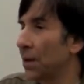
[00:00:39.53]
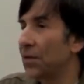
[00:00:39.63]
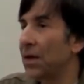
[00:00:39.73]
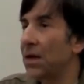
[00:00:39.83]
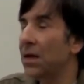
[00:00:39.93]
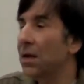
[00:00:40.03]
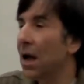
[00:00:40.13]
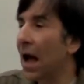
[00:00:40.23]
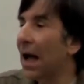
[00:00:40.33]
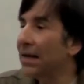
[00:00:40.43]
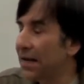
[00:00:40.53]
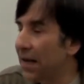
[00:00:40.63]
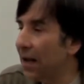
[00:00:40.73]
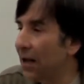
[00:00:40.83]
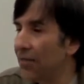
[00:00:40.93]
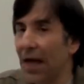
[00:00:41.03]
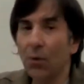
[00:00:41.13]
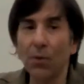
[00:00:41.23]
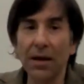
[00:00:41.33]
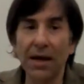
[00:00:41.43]
the idea
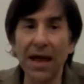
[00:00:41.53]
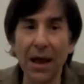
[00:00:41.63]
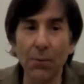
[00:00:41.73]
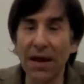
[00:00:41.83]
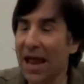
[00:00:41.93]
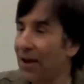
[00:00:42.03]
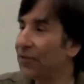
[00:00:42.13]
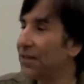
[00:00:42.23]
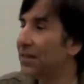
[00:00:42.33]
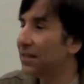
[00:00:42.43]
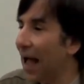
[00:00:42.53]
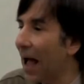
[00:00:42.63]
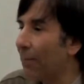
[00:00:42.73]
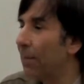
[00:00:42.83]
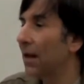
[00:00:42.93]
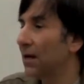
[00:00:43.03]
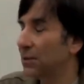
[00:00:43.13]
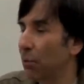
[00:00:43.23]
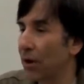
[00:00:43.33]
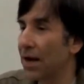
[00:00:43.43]
that we have to stop
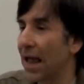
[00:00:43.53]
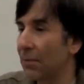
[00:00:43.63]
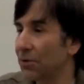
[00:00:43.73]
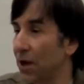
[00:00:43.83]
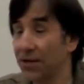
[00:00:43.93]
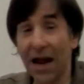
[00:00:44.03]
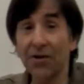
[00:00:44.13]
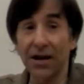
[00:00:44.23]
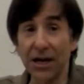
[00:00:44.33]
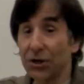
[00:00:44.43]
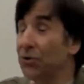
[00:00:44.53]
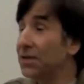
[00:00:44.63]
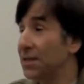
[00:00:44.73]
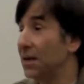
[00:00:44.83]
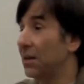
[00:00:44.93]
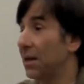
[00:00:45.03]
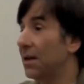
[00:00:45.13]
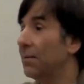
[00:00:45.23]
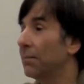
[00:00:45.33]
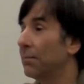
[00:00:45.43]
exploiting animals altogether? Interestingly,
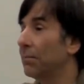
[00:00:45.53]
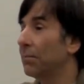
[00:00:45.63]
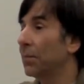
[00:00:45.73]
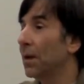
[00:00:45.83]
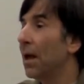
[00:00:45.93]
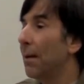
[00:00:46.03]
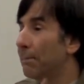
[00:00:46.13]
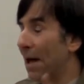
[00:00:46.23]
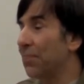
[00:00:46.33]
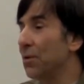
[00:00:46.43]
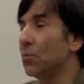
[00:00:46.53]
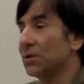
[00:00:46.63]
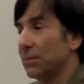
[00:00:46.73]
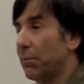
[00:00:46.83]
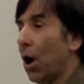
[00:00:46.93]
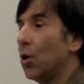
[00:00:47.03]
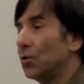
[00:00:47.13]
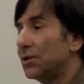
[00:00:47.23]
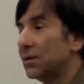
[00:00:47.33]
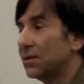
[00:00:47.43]
Bentham was
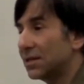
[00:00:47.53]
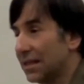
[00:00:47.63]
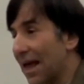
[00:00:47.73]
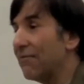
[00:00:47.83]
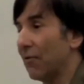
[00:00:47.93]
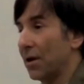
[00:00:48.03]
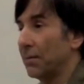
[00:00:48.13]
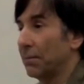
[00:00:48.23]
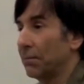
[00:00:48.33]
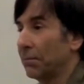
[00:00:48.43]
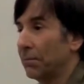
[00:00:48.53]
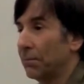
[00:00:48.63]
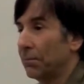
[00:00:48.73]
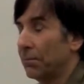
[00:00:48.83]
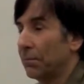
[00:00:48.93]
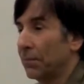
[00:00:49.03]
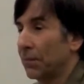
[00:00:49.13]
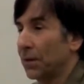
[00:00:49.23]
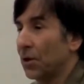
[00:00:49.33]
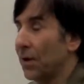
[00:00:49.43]
opposed to slavery.
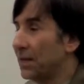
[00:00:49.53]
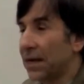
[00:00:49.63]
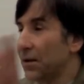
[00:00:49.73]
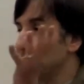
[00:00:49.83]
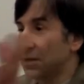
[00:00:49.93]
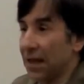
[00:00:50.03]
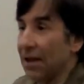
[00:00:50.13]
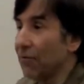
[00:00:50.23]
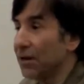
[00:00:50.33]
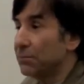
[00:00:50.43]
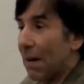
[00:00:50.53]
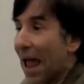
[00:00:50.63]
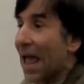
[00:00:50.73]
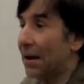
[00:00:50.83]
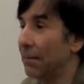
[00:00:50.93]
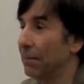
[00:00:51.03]
So he said, you know, slavery is bad.